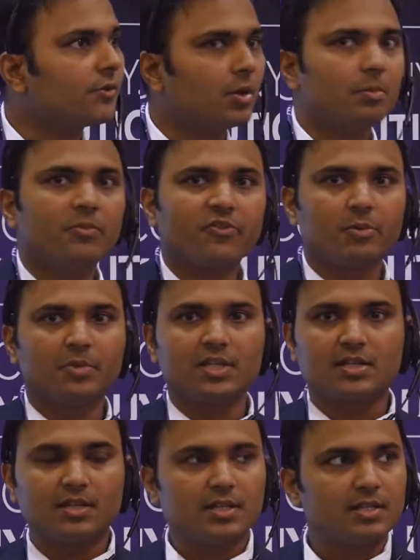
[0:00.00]
from the
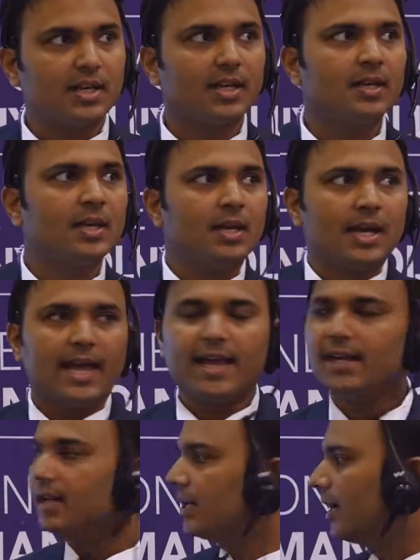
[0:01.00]
sludge line
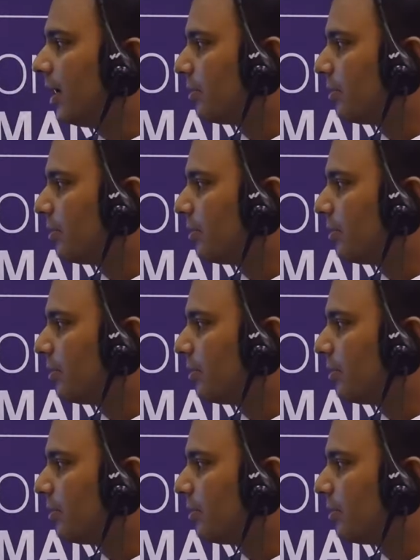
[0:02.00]
and